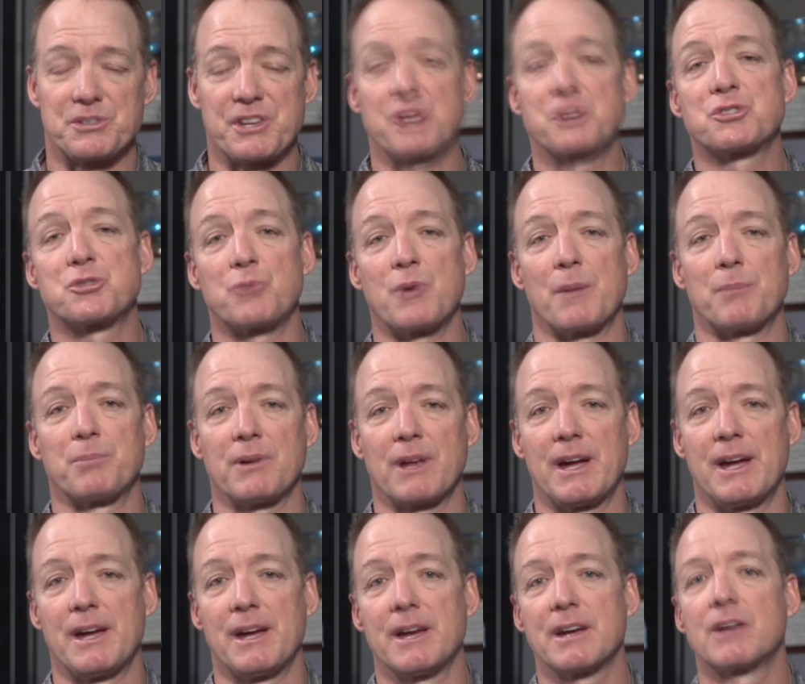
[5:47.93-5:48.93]
They used to run a
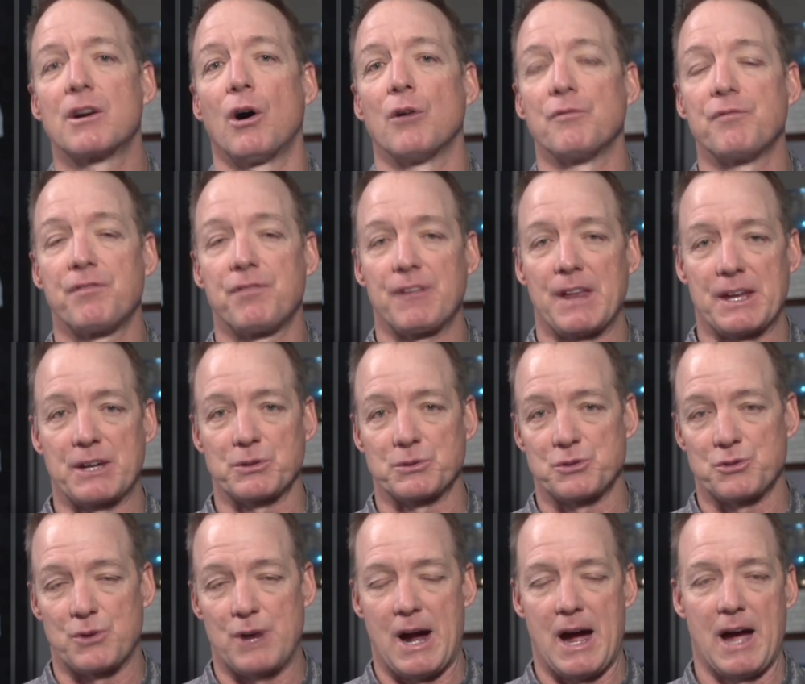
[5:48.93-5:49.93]
play called Flanker
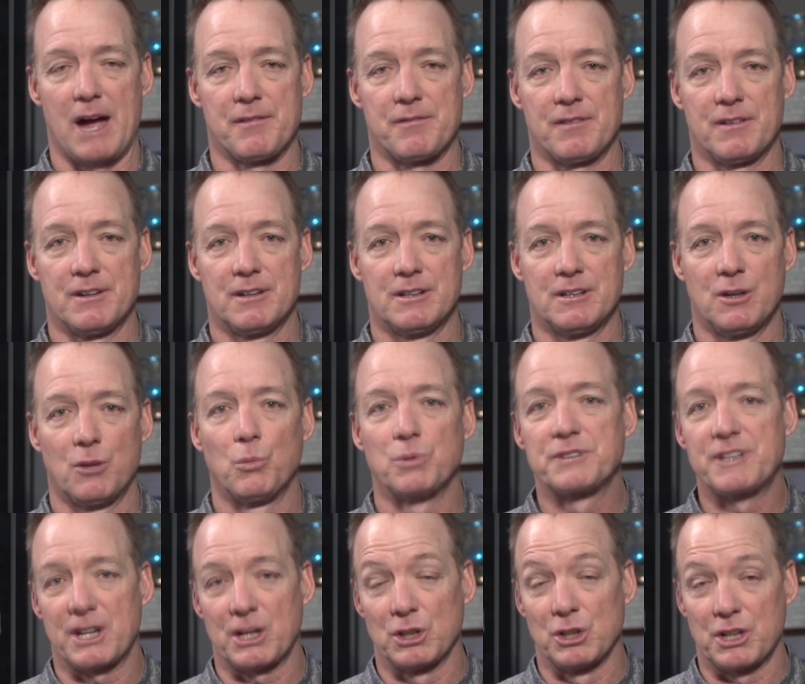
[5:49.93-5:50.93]
Drive. We'll
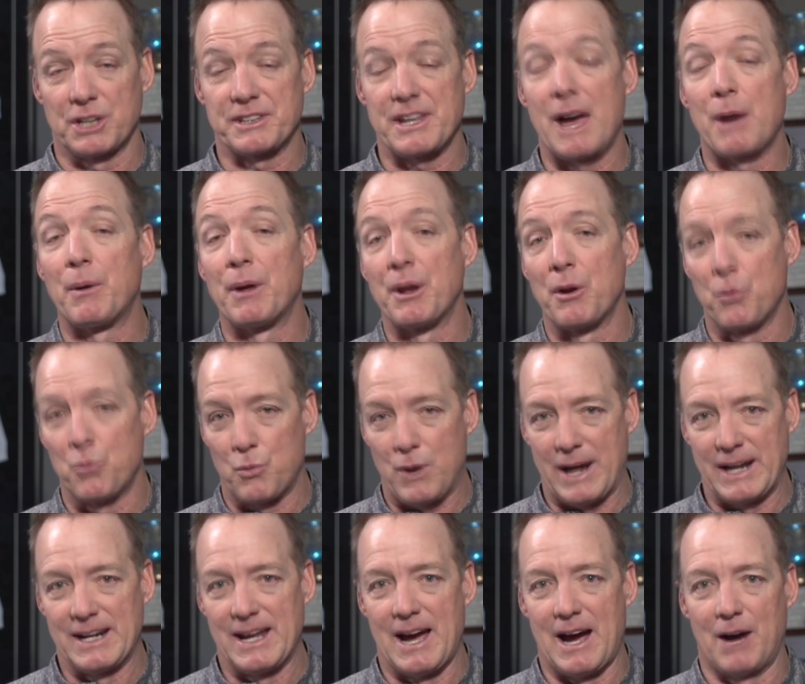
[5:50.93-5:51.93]
take a look at that one
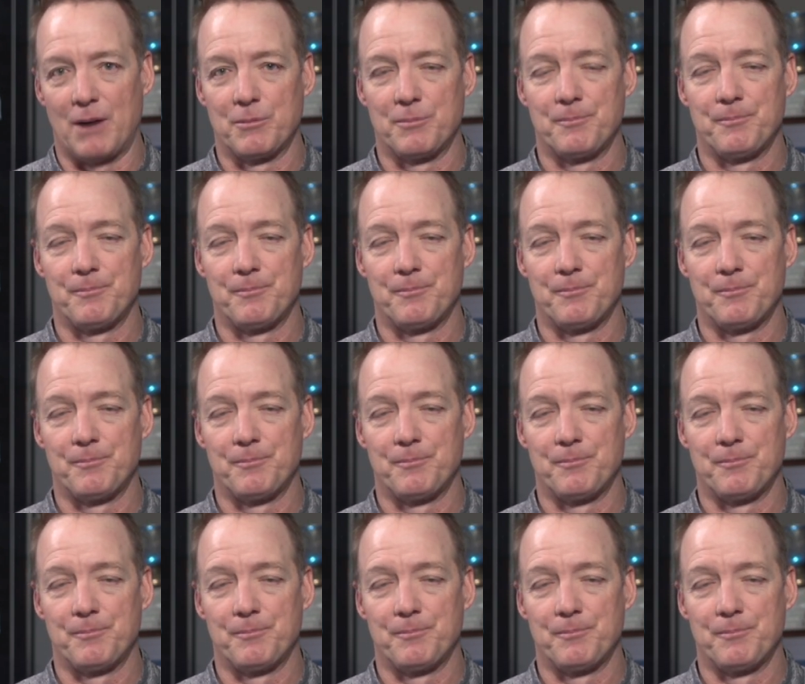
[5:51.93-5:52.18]
right now.